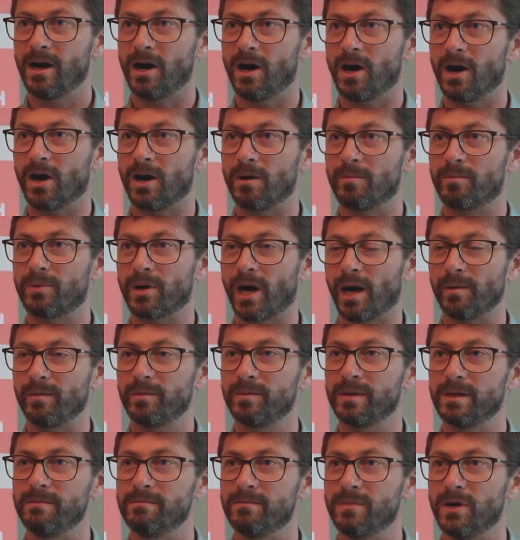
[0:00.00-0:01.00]
are
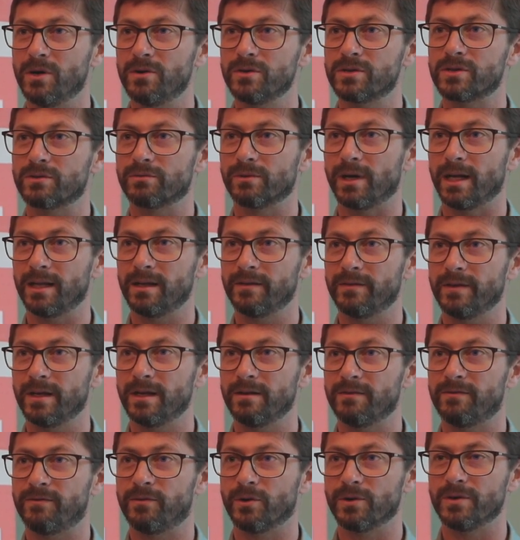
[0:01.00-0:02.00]
probably most
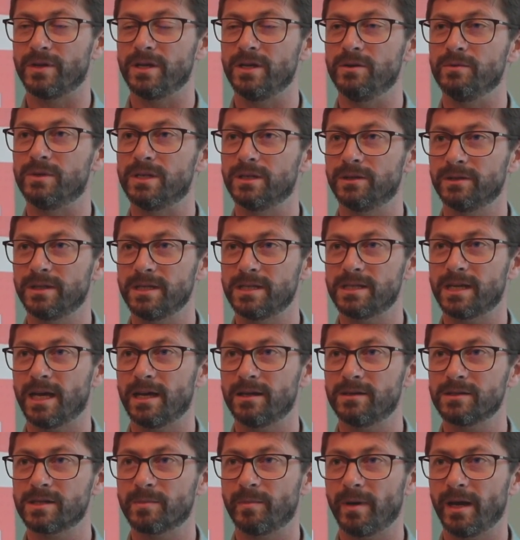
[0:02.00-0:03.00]
relevant for the utility
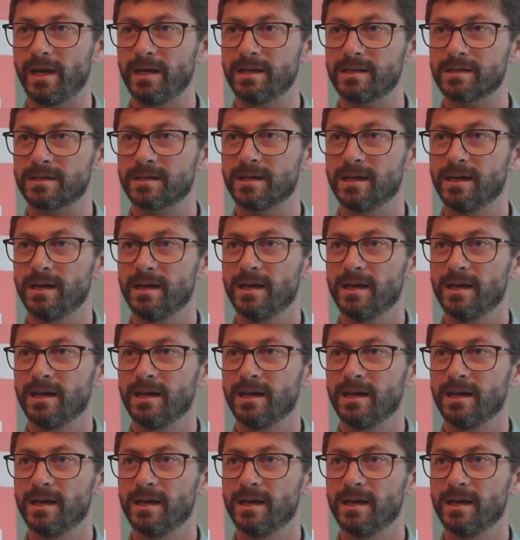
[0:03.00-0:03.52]
scale space